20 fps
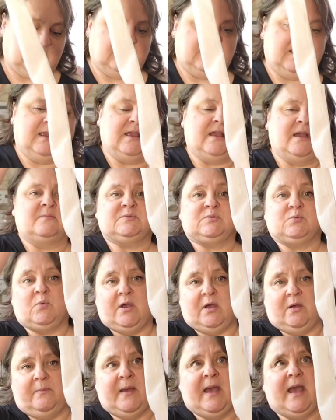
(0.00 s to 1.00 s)
It comes
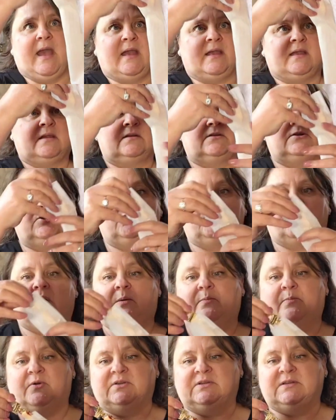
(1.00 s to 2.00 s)
well packaged, well
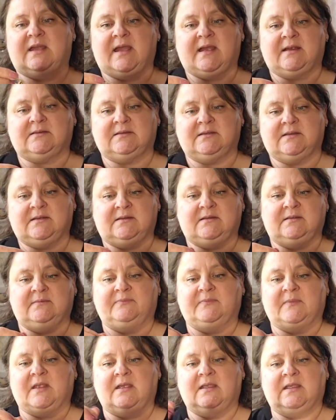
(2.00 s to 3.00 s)
protected,
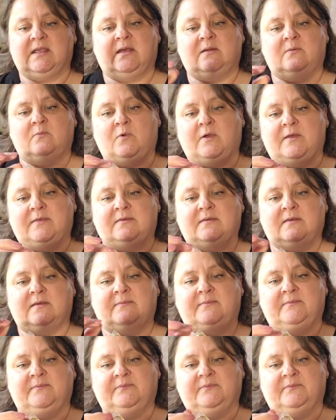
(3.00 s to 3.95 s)
again with the